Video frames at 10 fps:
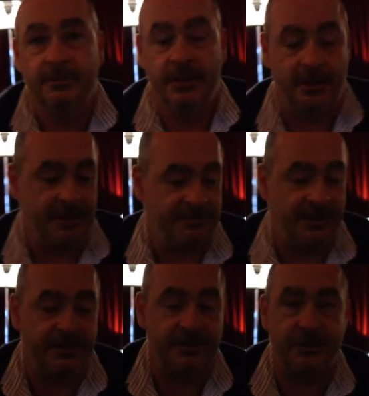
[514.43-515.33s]
You know, have a
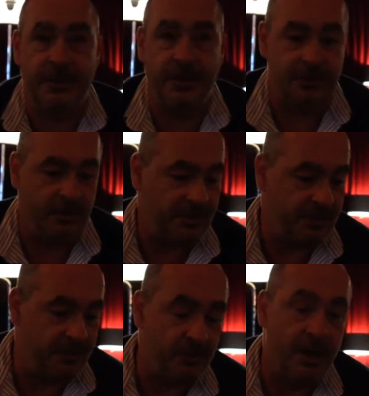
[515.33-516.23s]
nice drink, look at
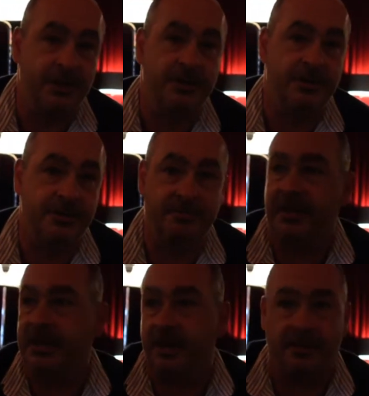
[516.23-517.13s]
the new watches,
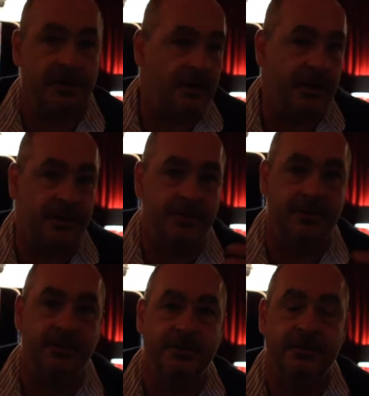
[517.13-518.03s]
meet other
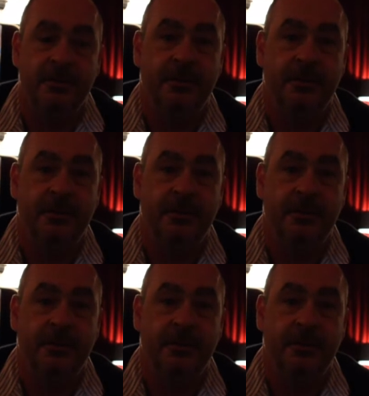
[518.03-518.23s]
collectors.